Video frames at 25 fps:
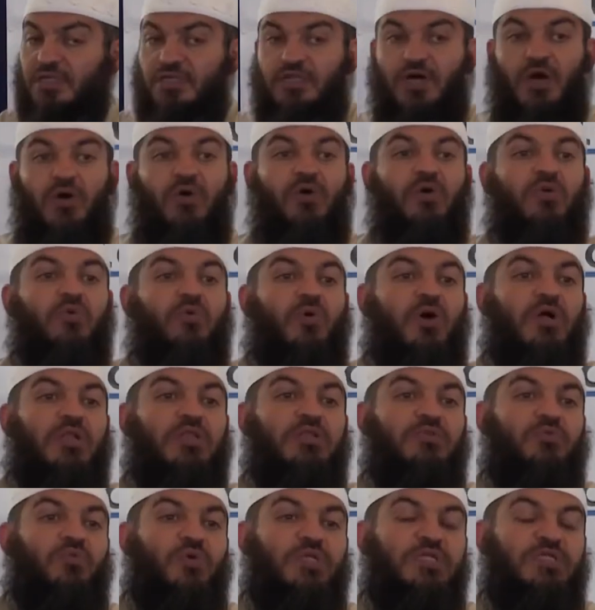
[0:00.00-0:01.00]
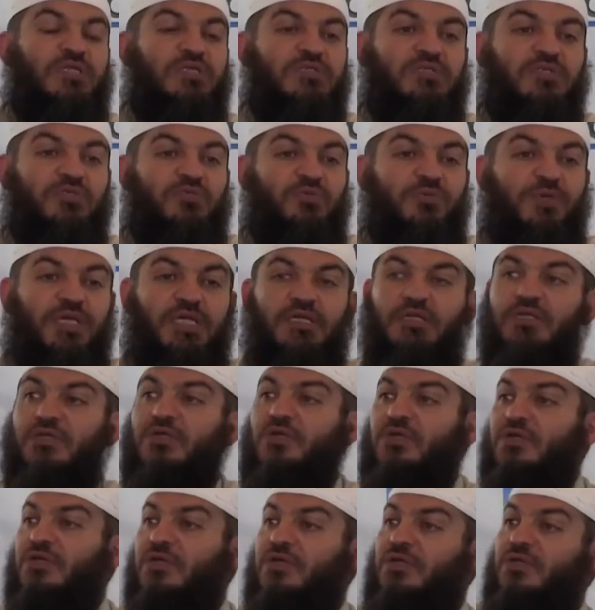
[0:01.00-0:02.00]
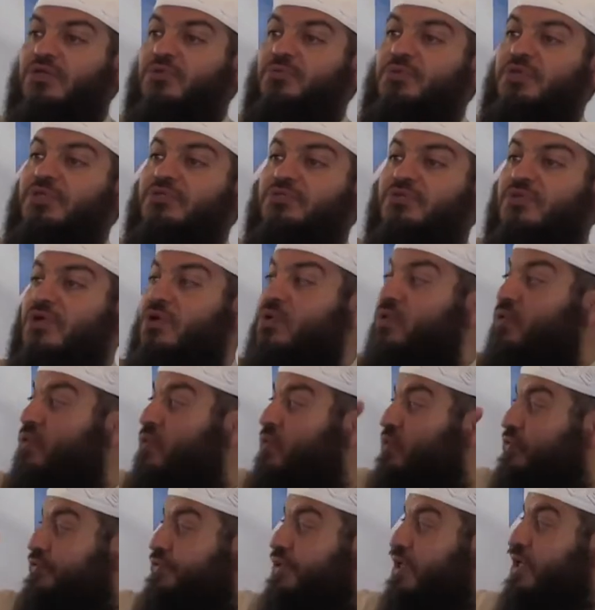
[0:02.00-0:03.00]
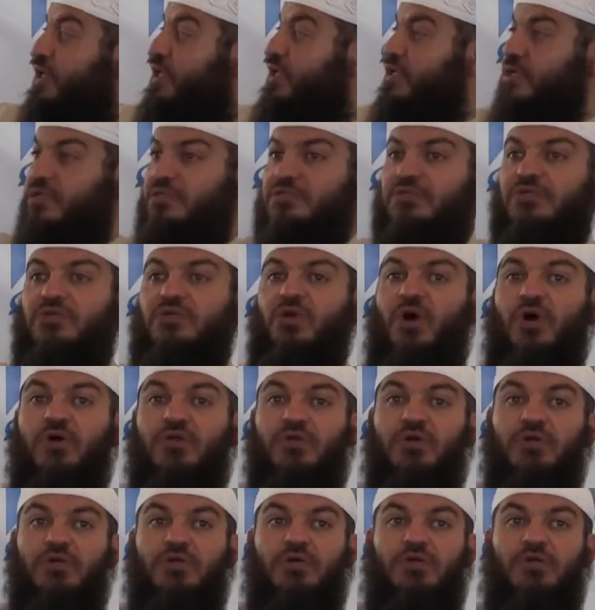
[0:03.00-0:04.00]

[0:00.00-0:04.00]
The whole world, what does it mean? It means those areas. No.